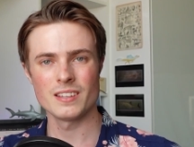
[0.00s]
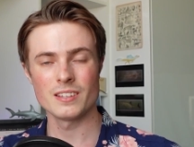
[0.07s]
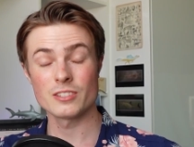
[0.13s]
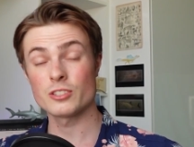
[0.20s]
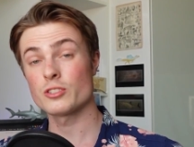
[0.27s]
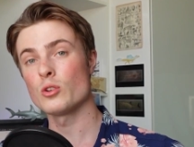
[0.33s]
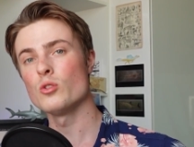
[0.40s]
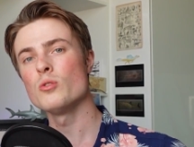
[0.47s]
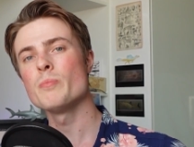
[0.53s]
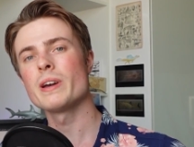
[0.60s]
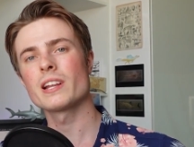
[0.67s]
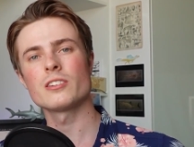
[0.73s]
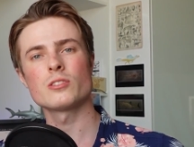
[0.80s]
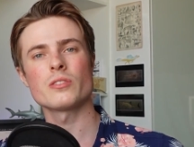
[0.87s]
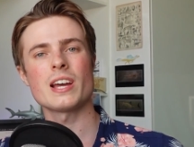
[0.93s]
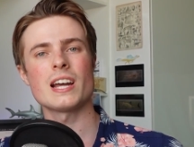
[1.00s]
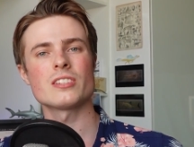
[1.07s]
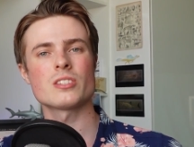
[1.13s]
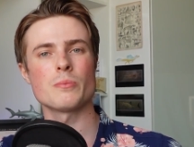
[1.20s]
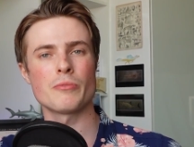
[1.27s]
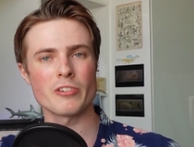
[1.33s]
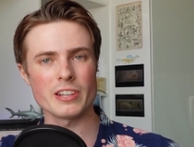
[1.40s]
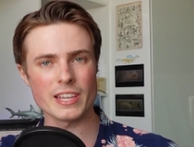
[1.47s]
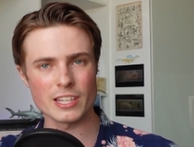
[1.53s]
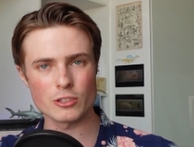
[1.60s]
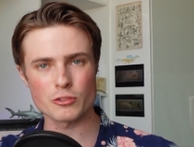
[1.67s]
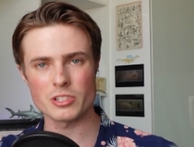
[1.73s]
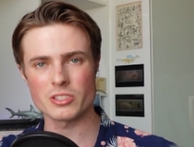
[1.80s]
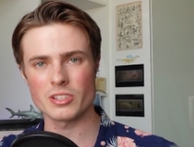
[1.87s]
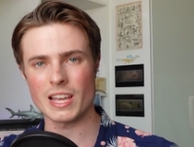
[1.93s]
So, Megalodon had some very
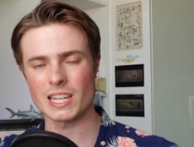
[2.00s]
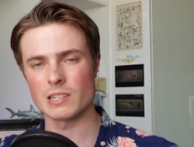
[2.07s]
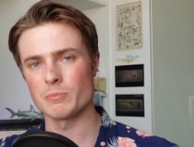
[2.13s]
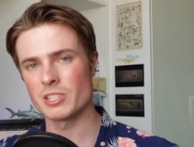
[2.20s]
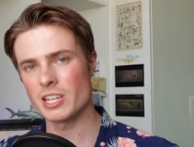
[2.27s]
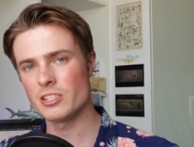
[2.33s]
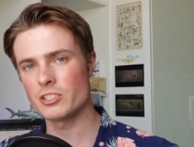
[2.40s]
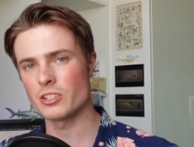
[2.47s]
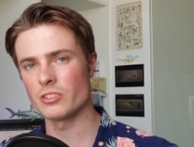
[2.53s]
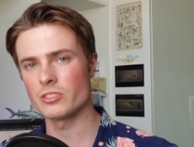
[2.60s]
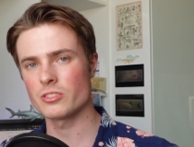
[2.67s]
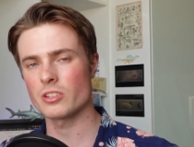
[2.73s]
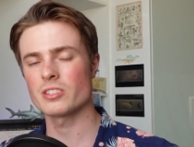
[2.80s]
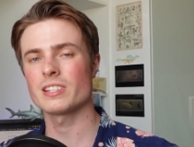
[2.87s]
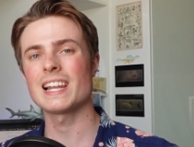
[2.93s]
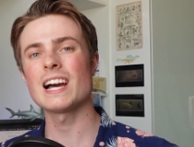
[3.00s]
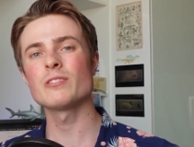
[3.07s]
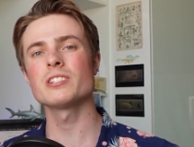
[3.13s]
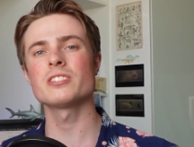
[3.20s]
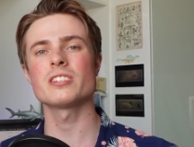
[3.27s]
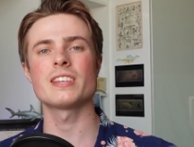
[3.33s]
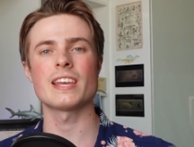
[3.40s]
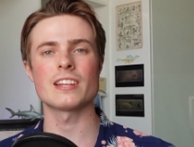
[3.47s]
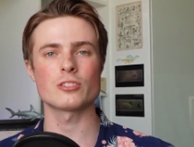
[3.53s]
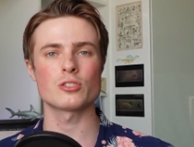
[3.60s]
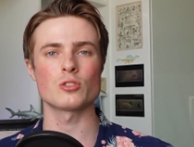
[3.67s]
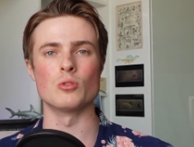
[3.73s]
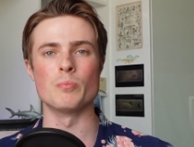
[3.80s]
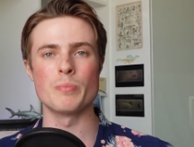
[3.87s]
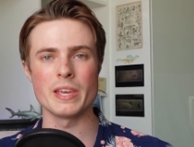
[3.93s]
interesting adaptations that allowed it to get
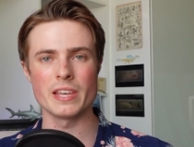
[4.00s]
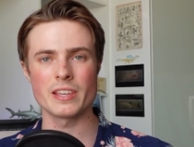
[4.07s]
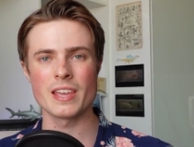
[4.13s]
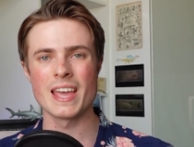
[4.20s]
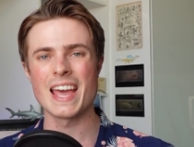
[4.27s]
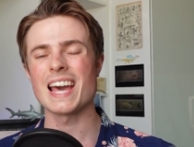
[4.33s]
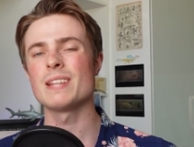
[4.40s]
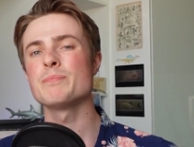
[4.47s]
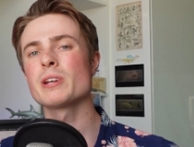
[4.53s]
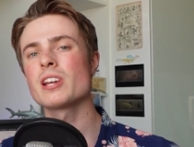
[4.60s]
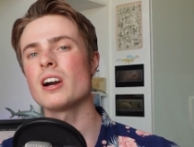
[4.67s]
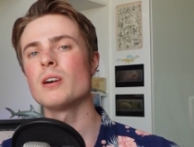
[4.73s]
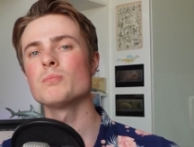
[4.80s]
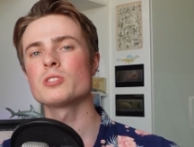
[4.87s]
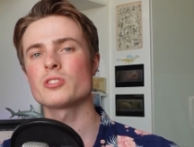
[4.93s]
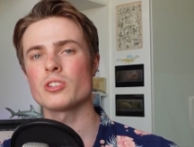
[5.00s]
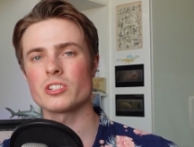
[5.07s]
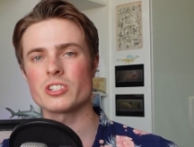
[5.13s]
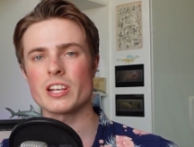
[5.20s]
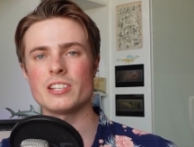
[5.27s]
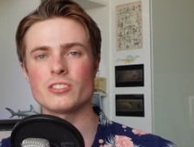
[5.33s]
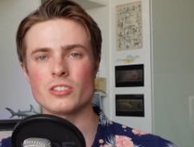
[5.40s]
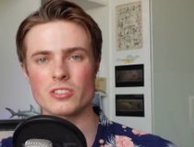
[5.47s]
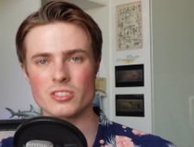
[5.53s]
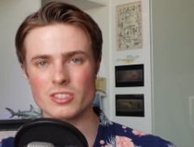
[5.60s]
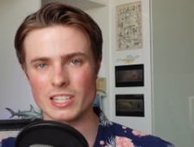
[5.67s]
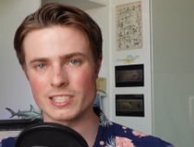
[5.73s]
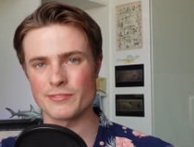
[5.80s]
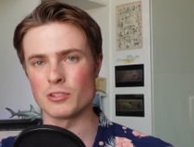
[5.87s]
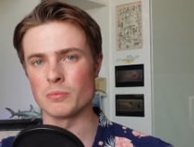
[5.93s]
so big and become such a
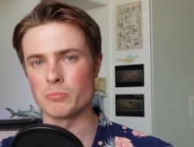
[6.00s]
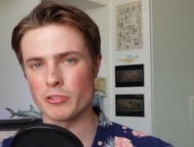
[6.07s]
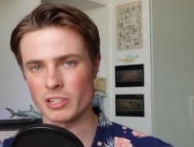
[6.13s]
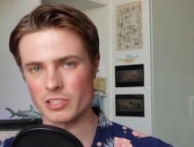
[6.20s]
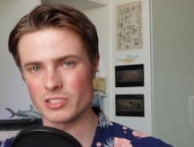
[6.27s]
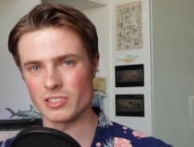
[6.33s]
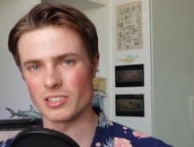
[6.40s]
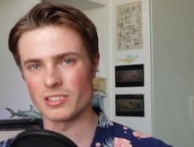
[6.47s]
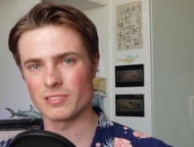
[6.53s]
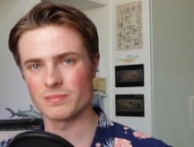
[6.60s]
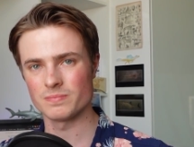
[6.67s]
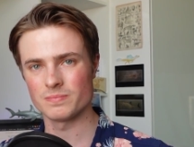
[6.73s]
successful predator.